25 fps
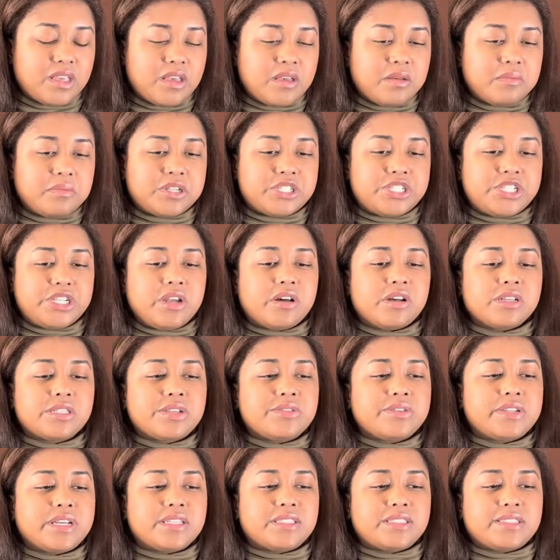but she also
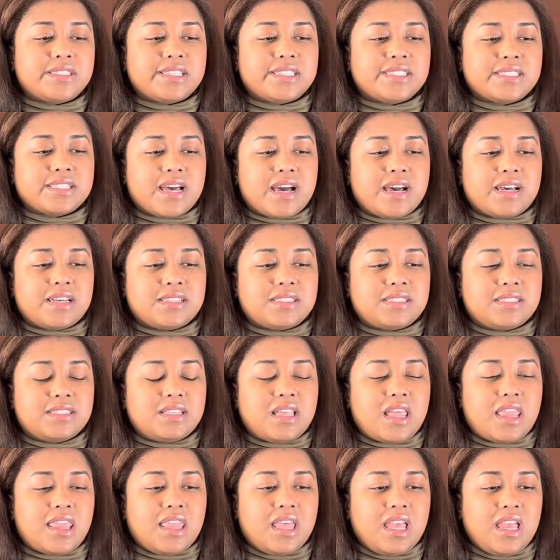does discuss
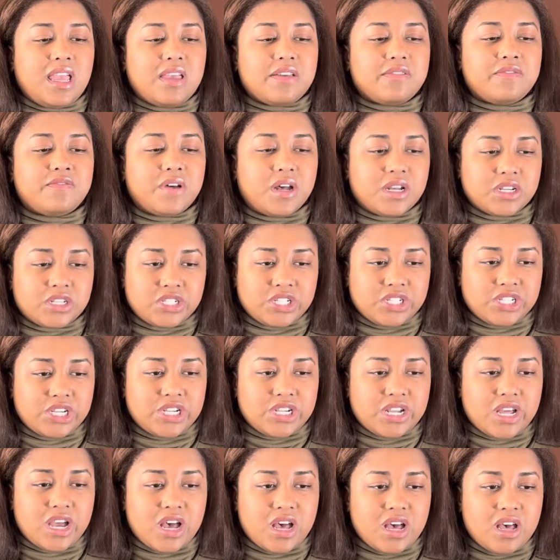the
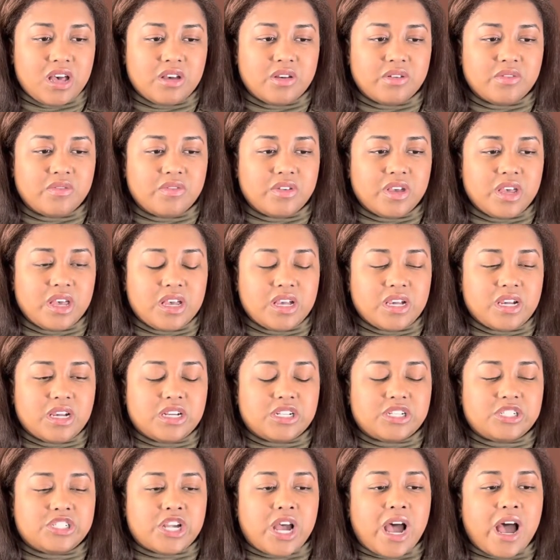function of
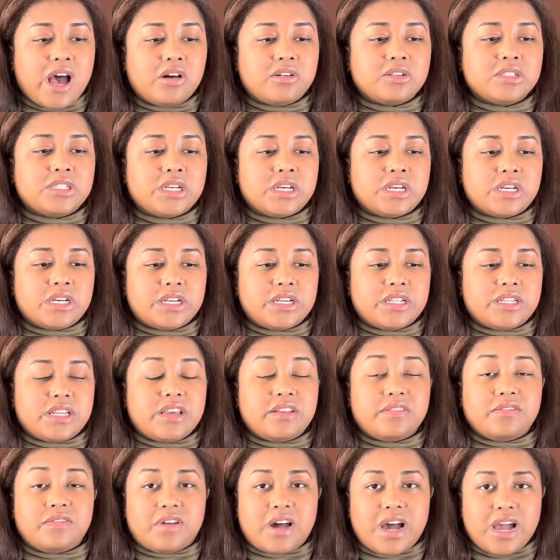childhood
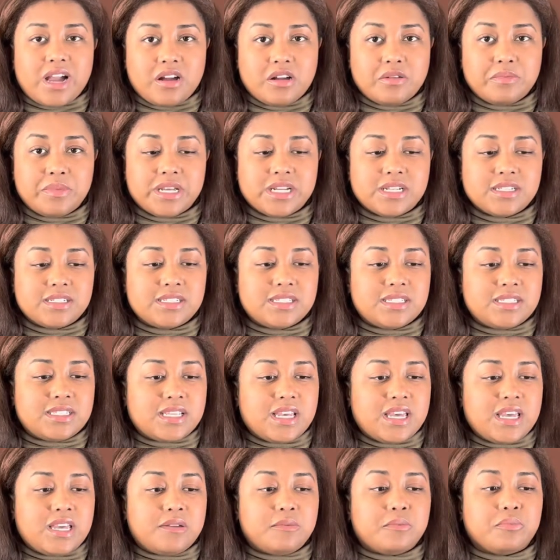environments
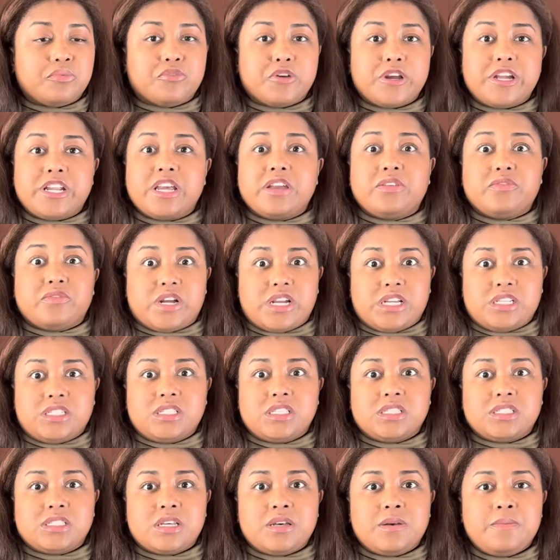in breeding
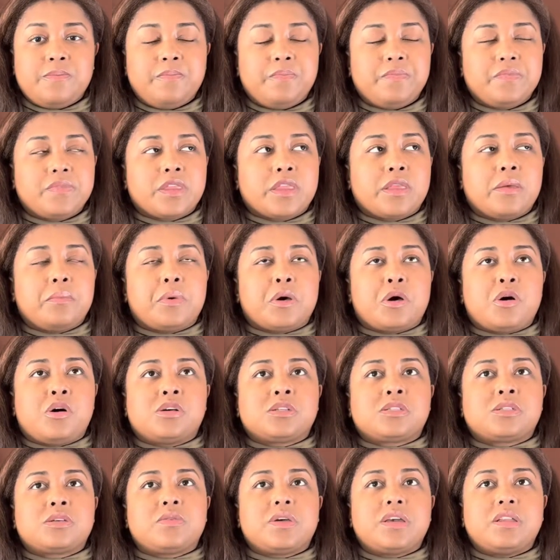racism but
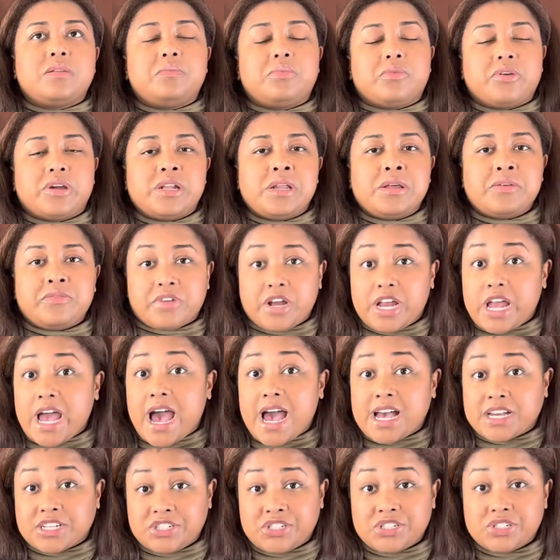also in breeding
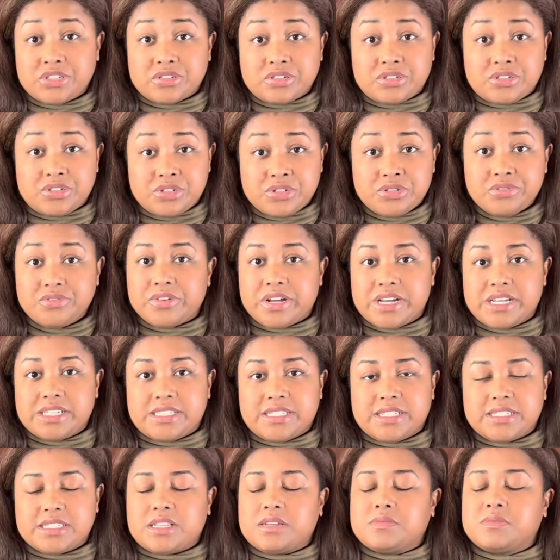reactions to
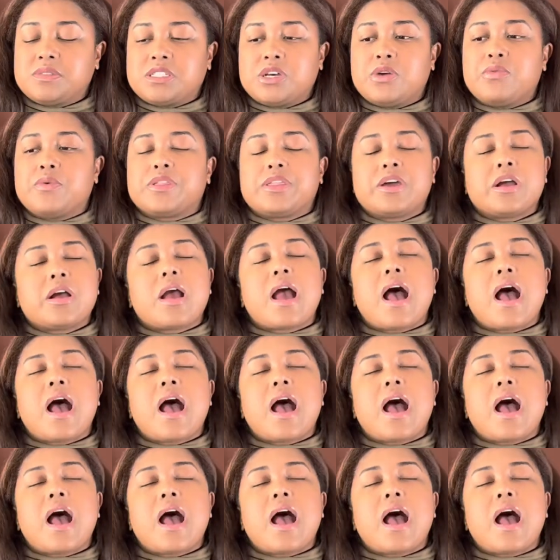racism so with her